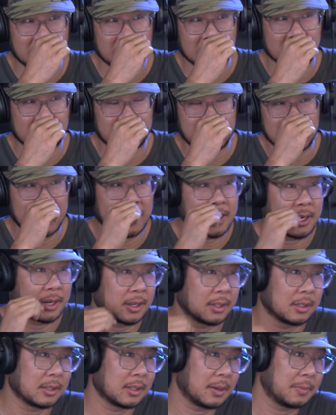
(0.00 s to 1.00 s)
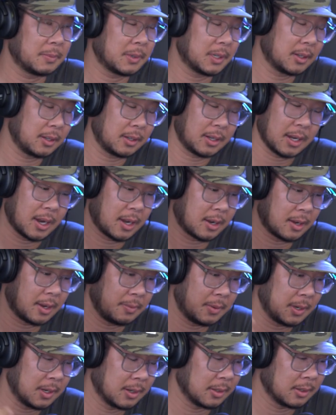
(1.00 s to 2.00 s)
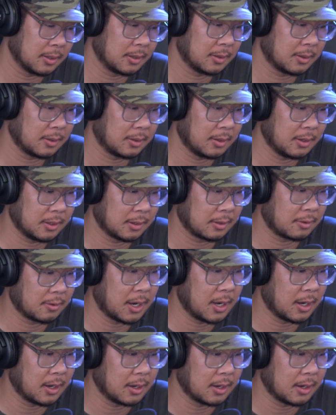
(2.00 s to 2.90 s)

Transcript: just right. media consumption, yeah, I mean, it's it's great.